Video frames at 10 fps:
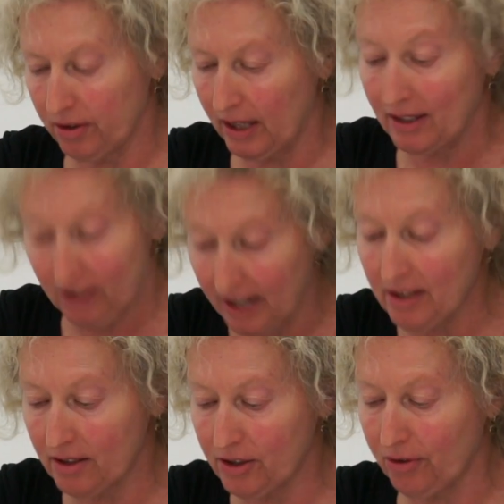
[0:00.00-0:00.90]

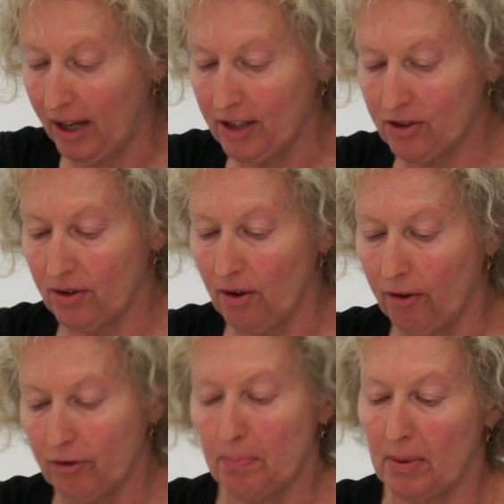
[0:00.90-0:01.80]
entire duration
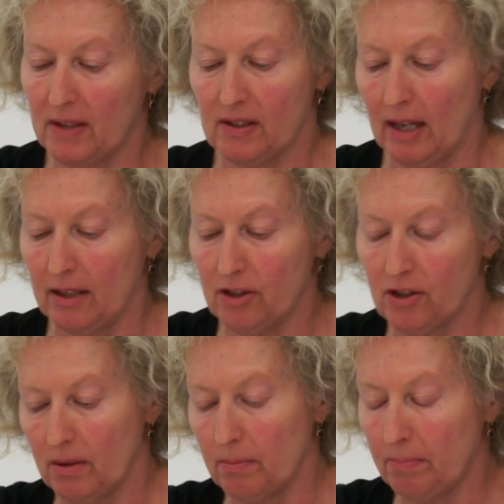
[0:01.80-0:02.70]
of the
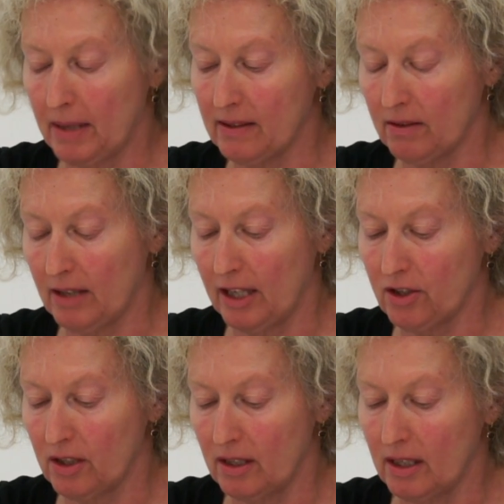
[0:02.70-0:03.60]

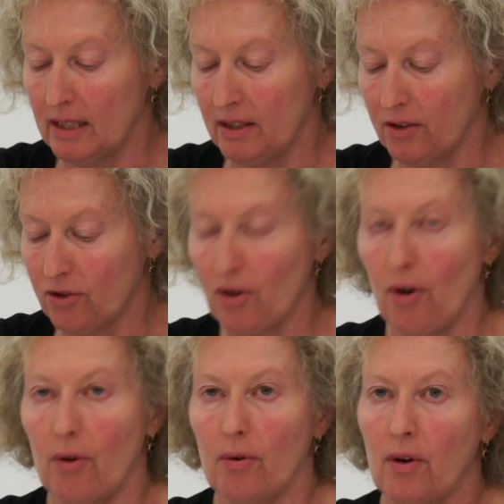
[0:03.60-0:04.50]
presentation in this
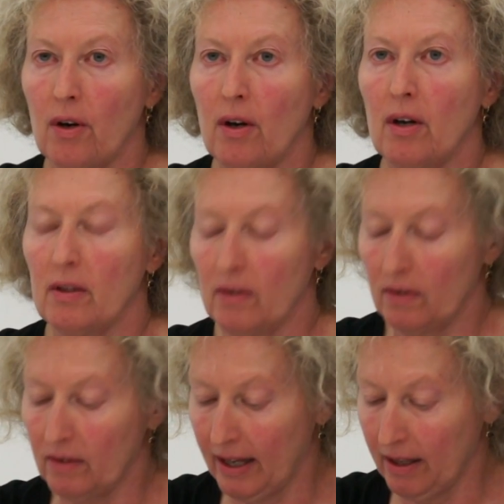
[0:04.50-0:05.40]
show.
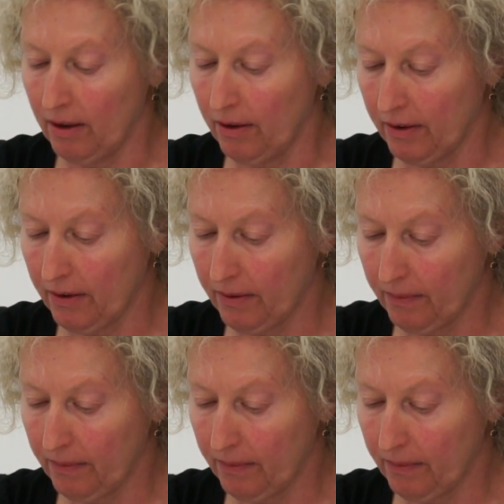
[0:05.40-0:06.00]
Dialogue.